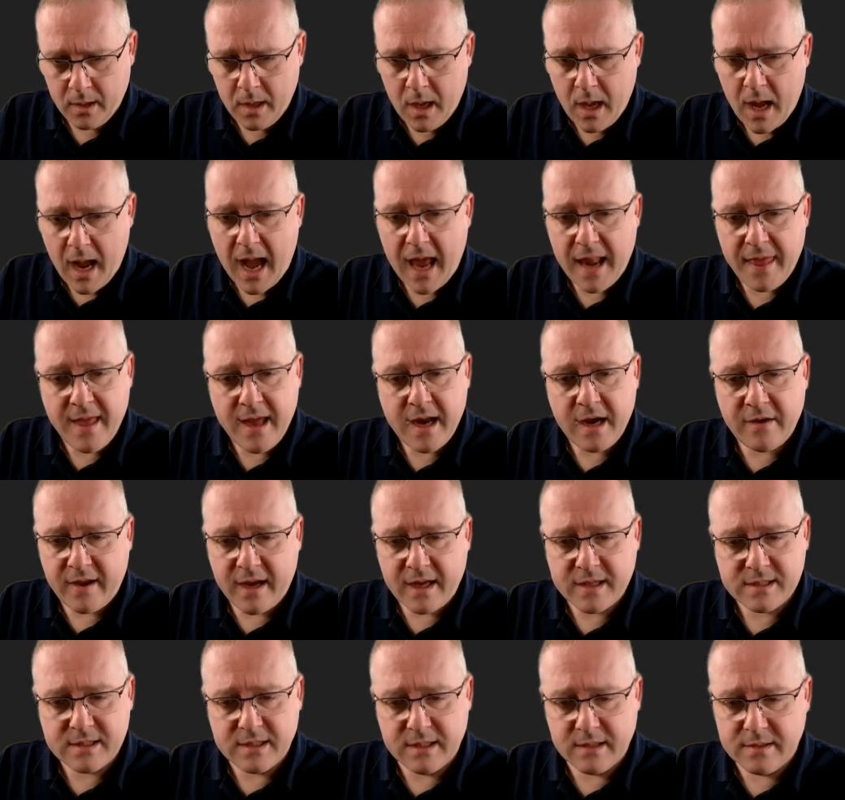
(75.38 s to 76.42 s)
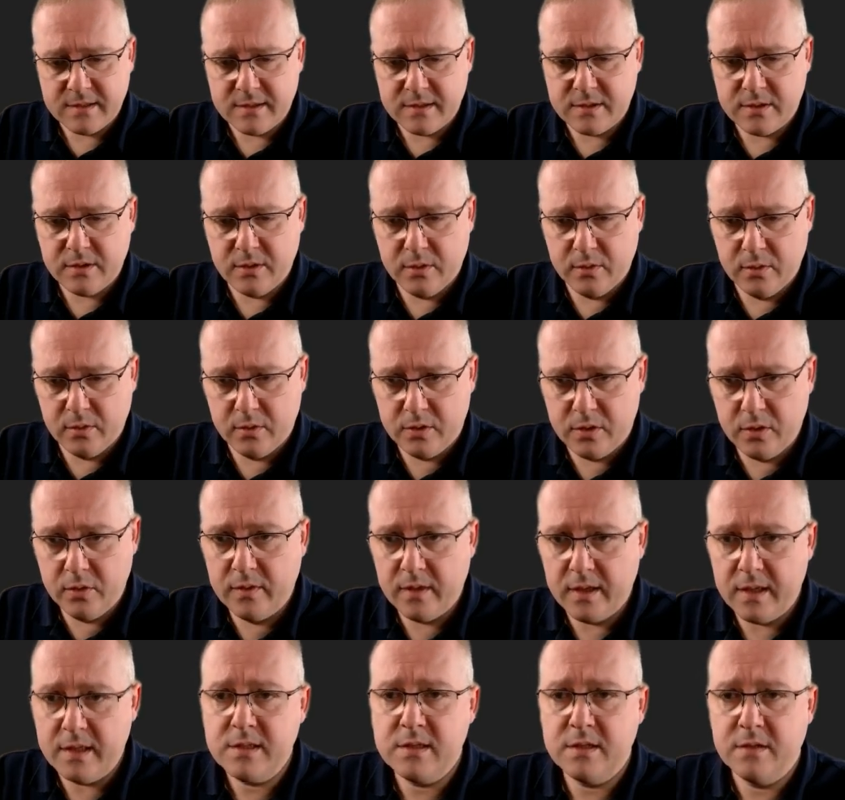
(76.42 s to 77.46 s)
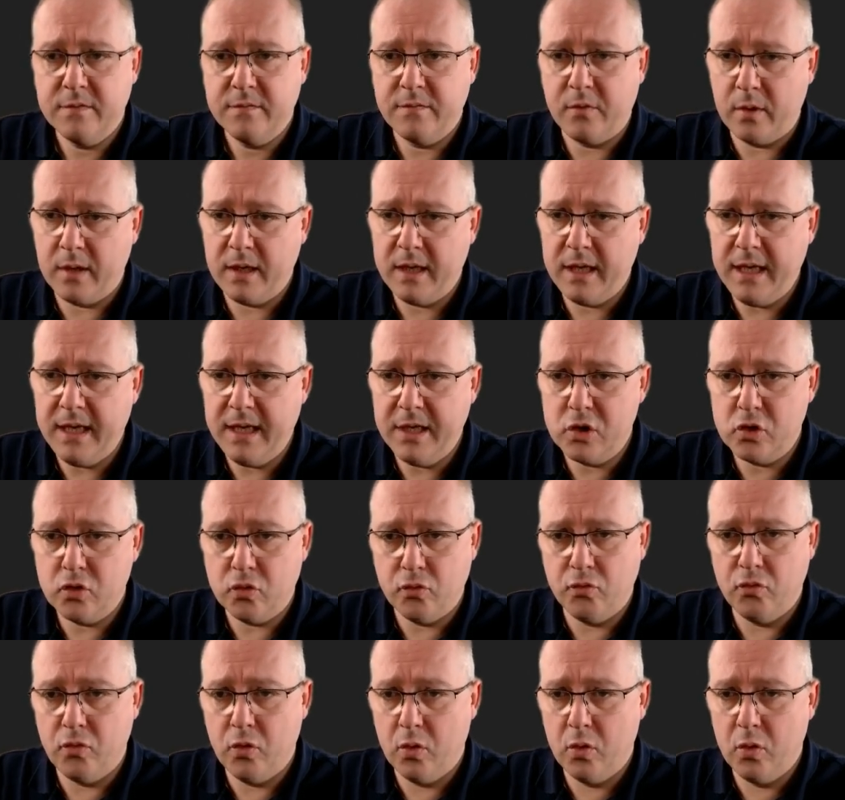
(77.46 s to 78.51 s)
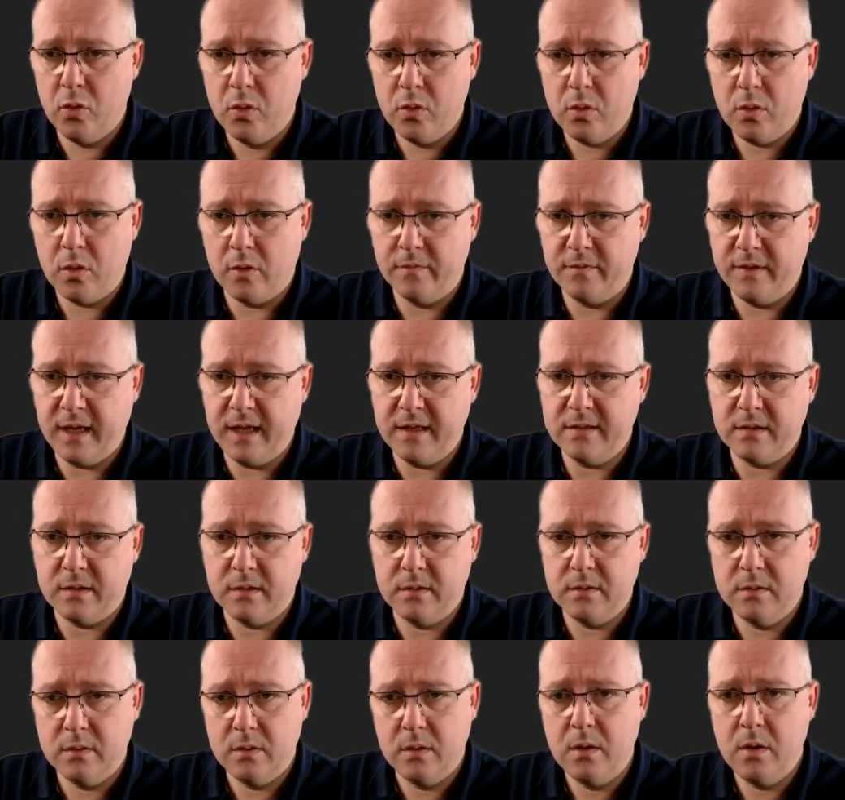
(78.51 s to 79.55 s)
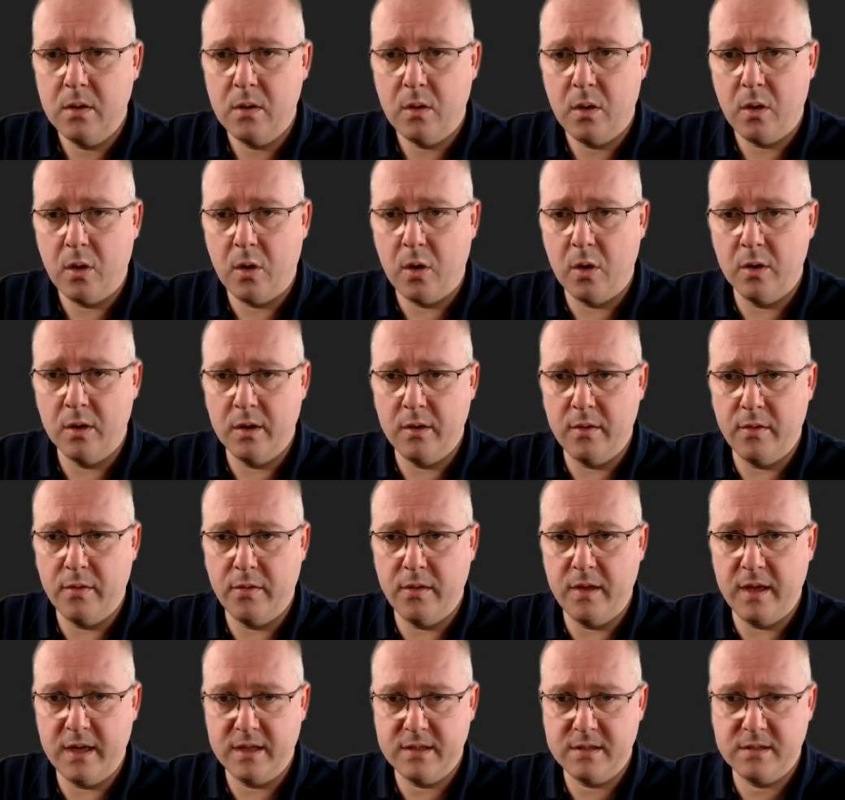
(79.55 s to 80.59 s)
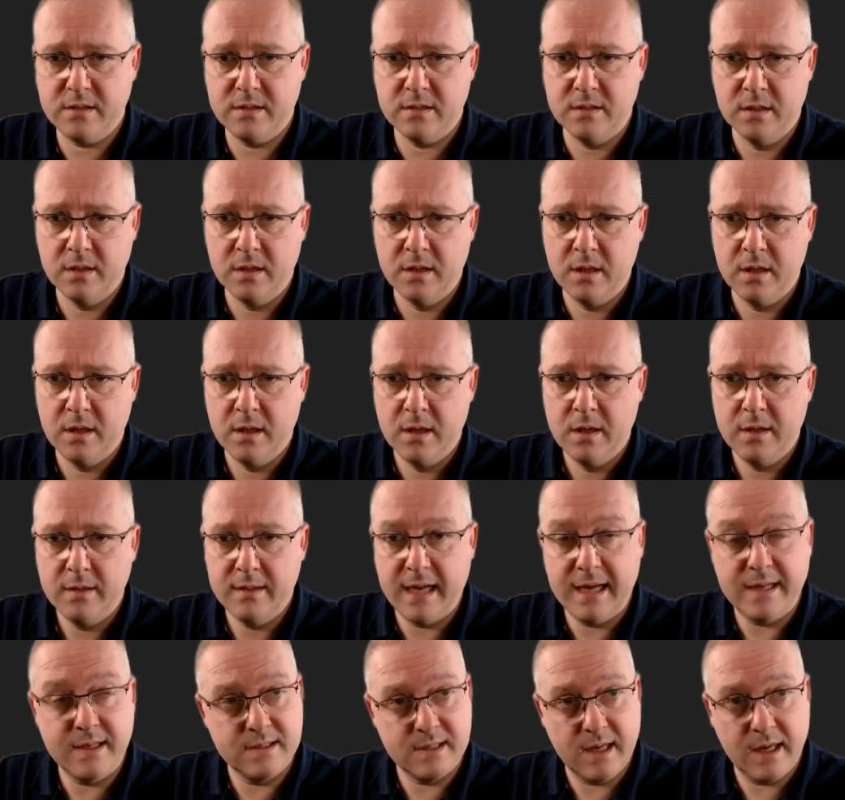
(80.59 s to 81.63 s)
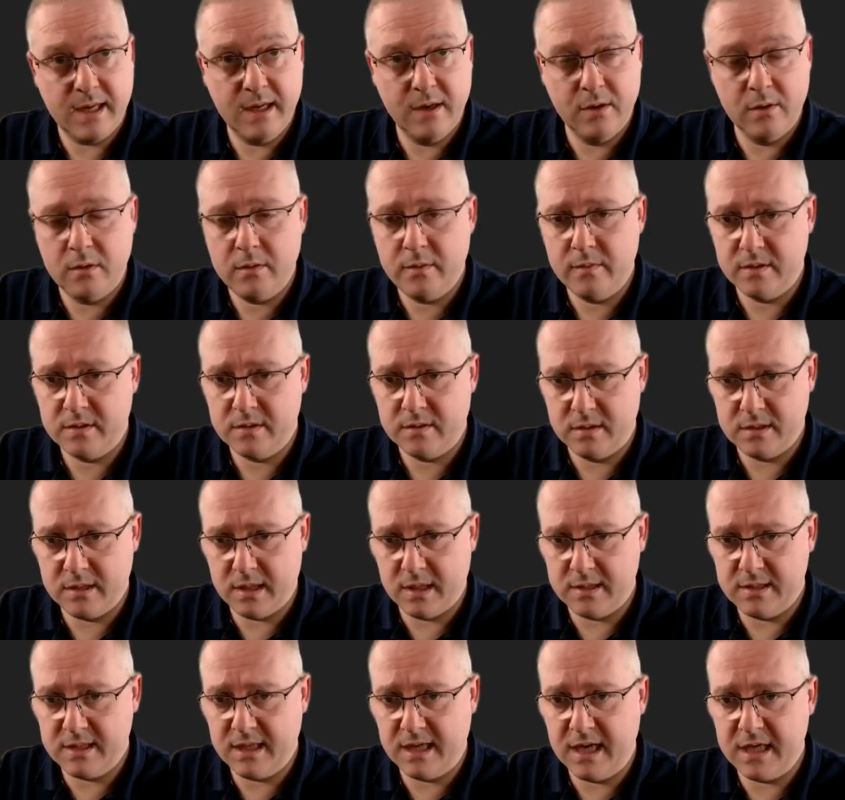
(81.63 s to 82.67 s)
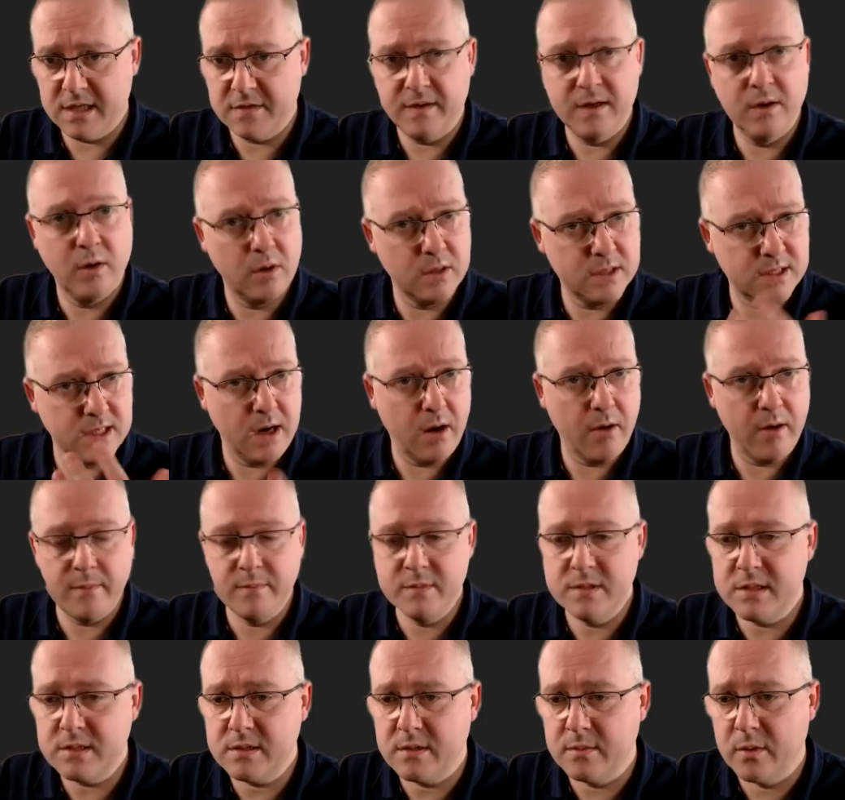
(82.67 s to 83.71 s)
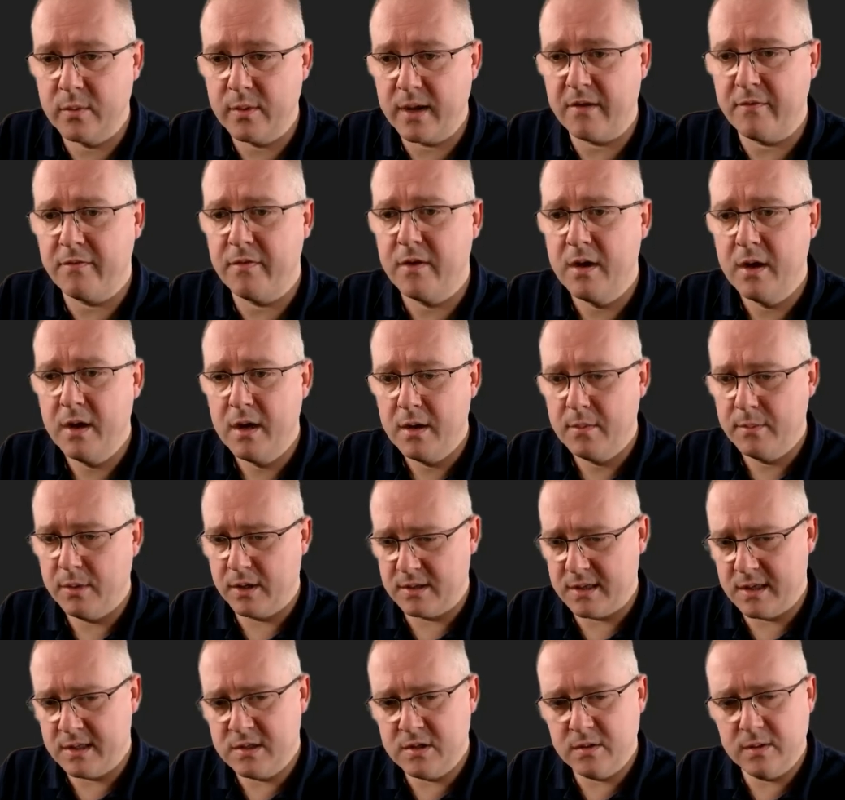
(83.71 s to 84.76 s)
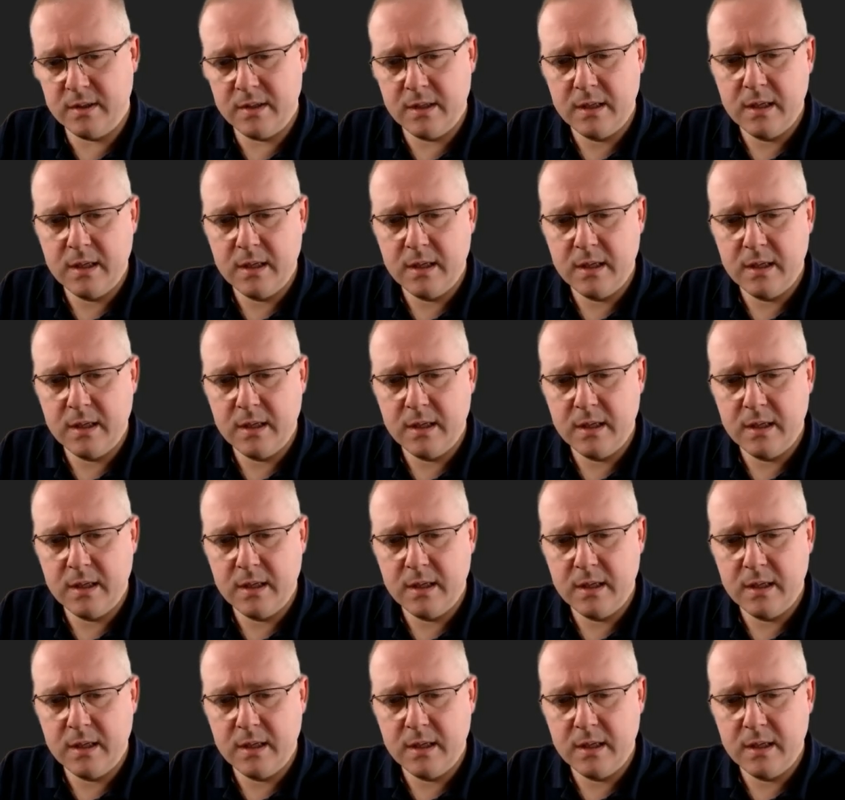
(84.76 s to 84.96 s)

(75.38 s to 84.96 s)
And then I've asked it to do this for each row of data on this data set here, this CSV or CRM system that we have plugged into it.